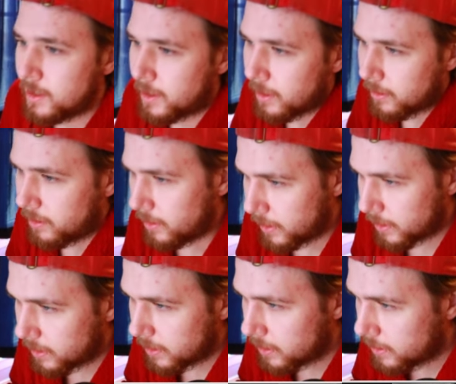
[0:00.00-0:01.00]
calculate.
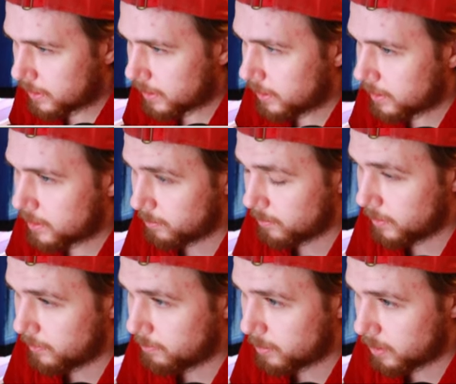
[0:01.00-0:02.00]
Takes, if
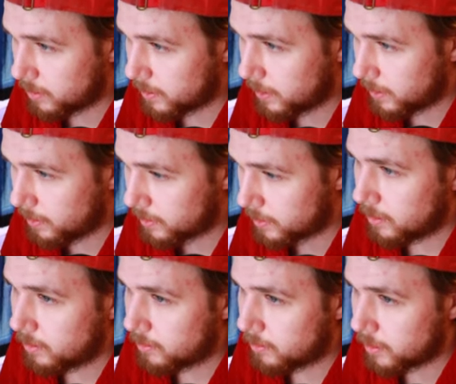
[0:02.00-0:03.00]
pawn
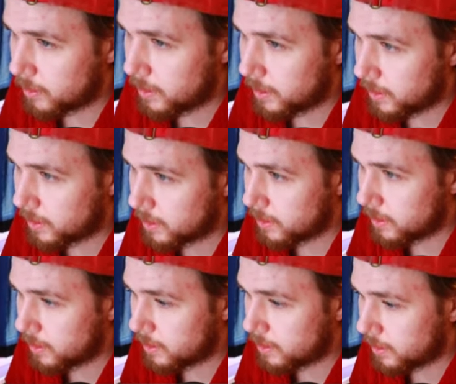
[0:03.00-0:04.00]
takes, rook takes,
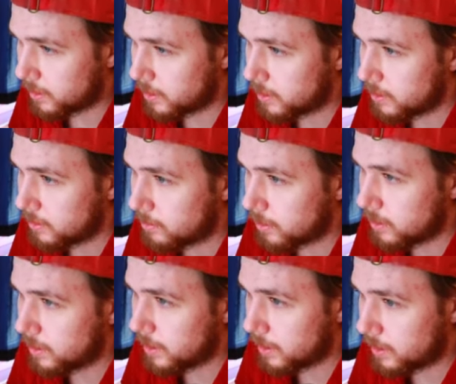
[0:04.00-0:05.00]
knight takes, rook
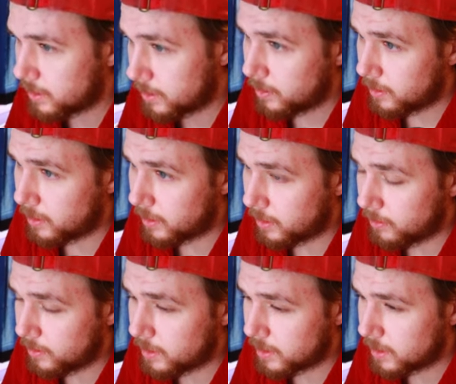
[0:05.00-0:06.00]
takes. He can
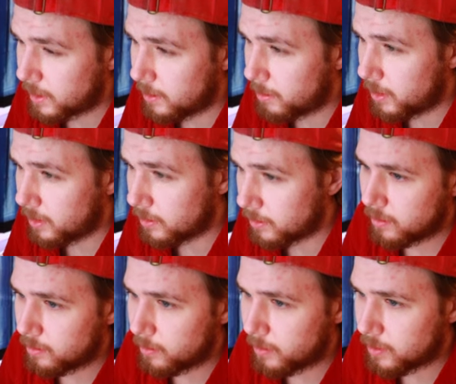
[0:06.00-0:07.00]
always escape here.
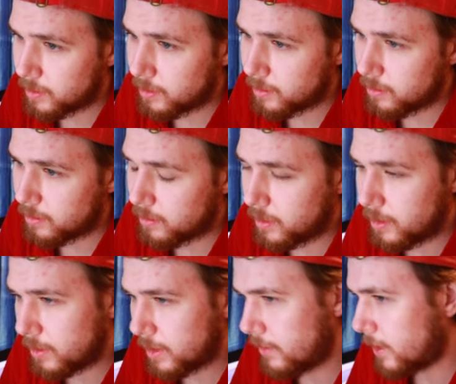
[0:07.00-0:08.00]
We also
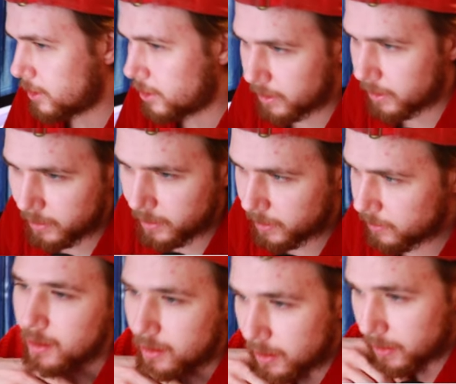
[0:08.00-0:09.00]
don't have that check right now.
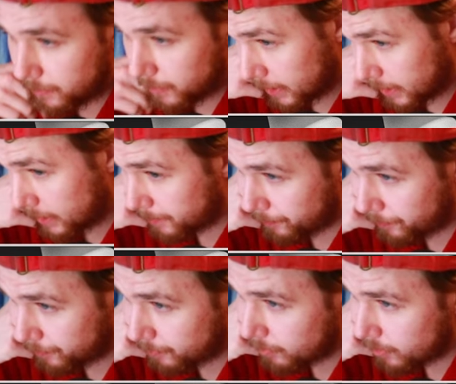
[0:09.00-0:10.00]
I feel like
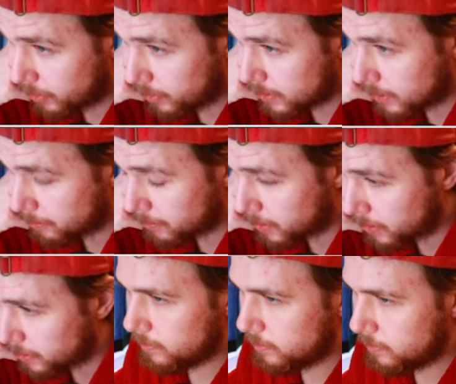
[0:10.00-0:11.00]
there is something
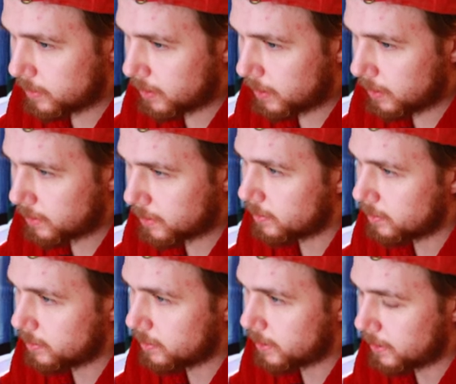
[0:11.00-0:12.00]
here. Takes,
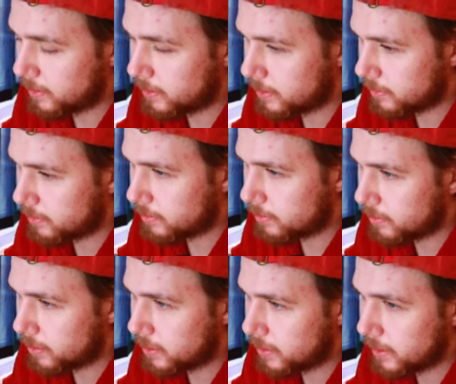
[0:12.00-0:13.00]
takes, rook
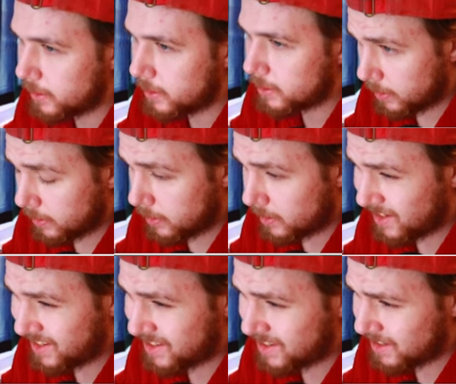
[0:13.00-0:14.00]
takes,
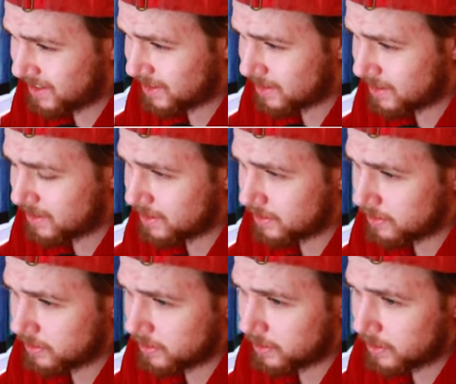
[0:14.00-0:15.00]
knight takes,
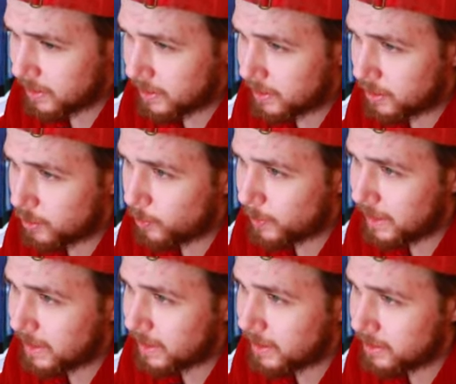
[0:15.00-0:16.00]
and then queen
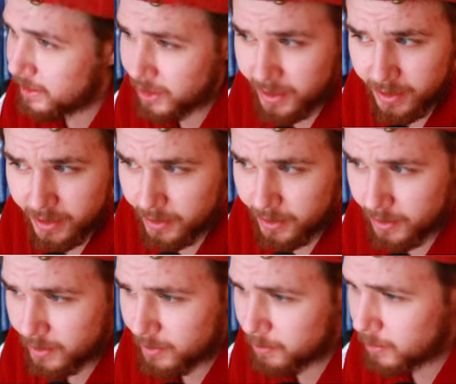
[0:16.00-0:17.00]
in check,
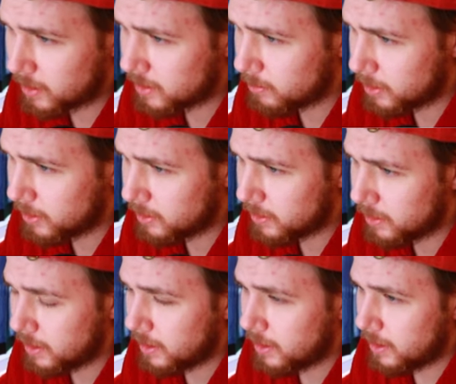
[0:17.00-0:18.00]
possibly.
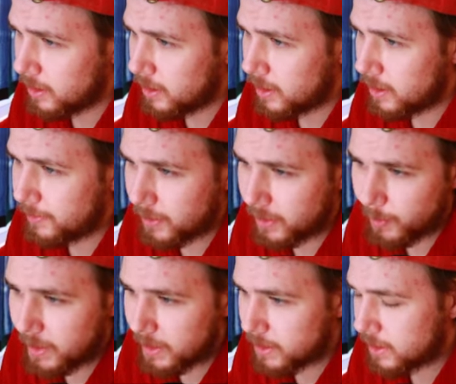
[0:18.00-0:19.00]
I feel like we
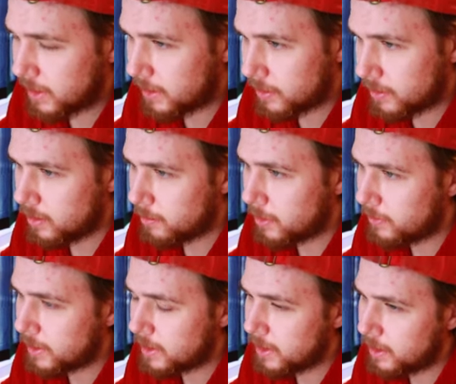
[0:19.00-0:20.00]
need to take though. But if I
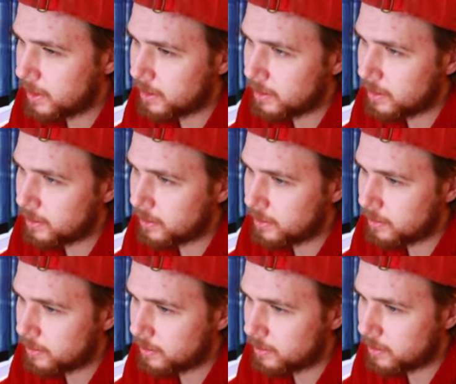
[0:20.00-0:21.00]
take,
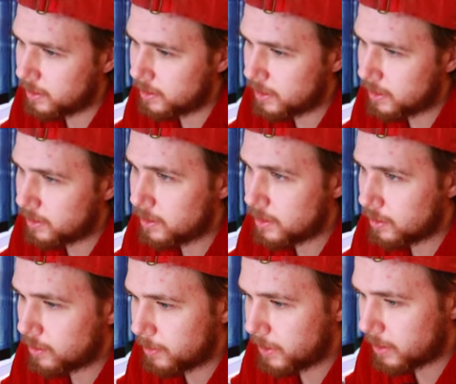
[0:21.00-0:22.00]
he takes,
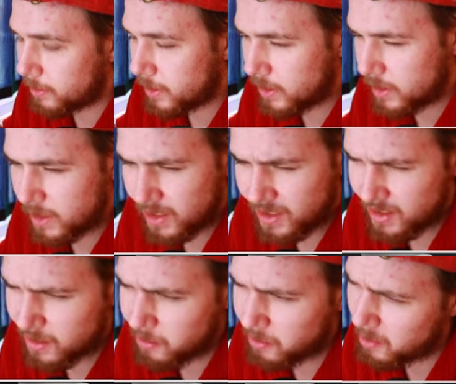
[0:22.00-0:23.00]
opening up an attack
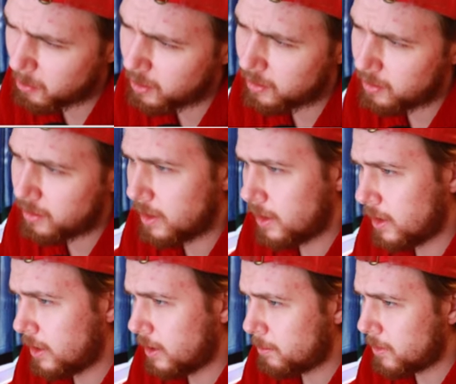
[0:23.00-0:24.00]
maybe,
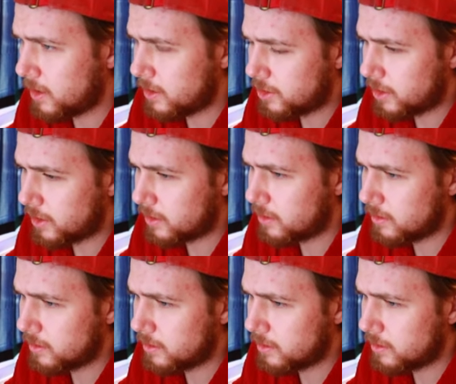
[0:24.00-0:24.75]
but then check.